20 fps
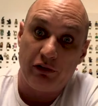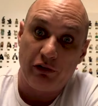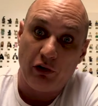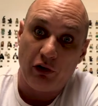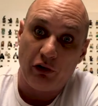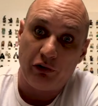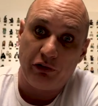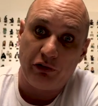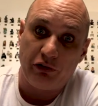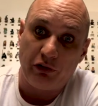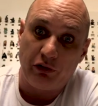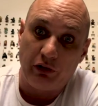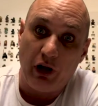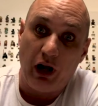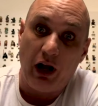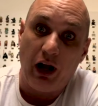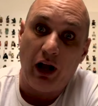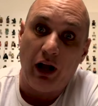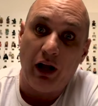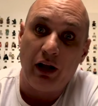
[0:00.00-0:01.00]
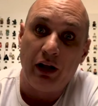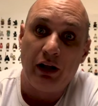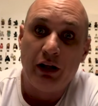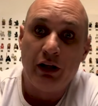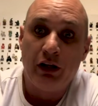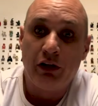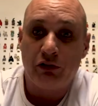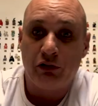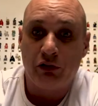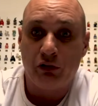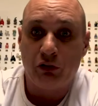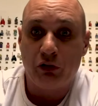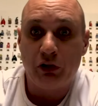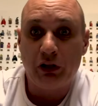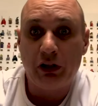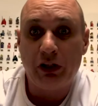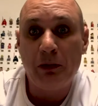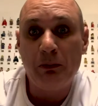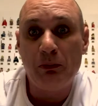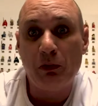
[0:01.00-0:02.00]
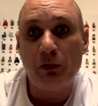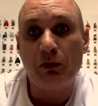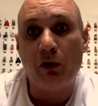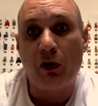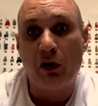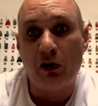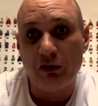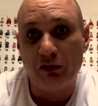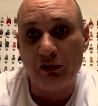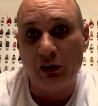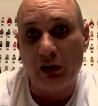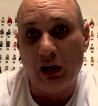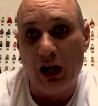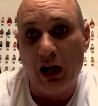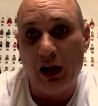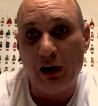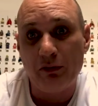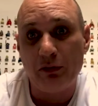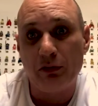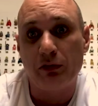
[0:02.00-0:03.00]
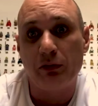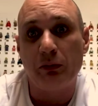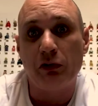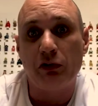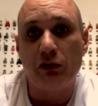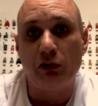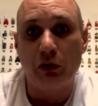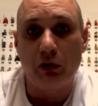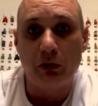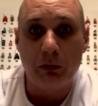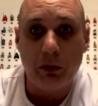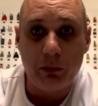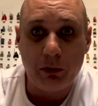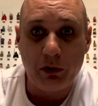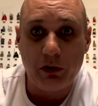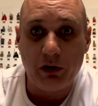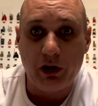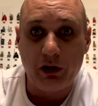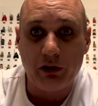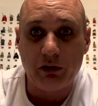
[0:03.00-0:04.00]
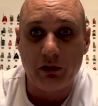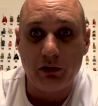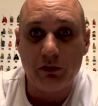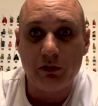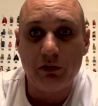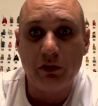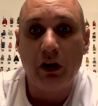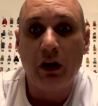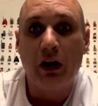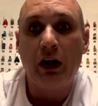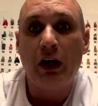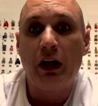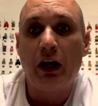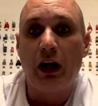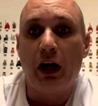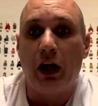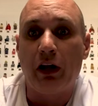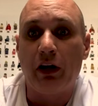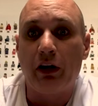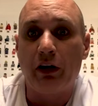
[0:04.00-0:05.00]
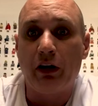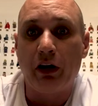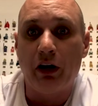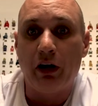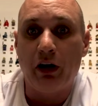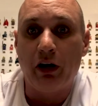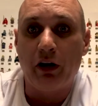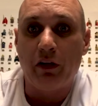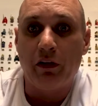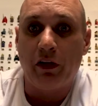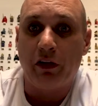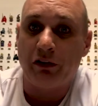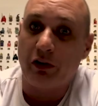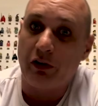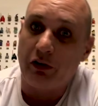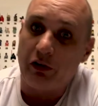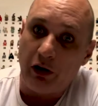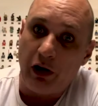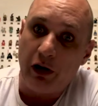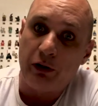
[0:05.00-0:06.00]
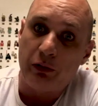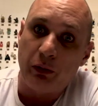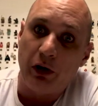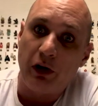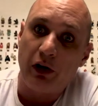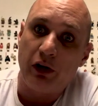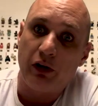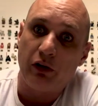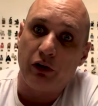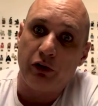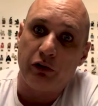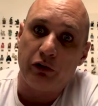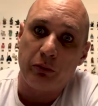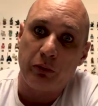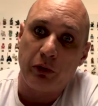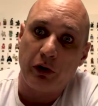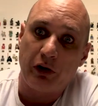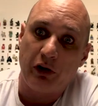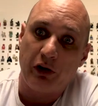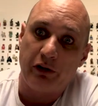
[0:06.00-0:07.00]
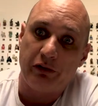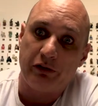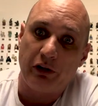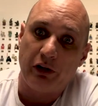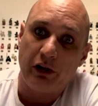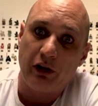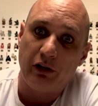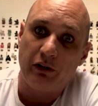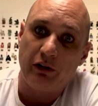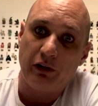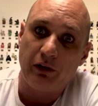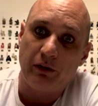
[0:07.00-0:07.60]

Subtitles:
starts to die. So you've got to keep your forest alive, which means you've got to be productive, and that's a great way not to procrastinate.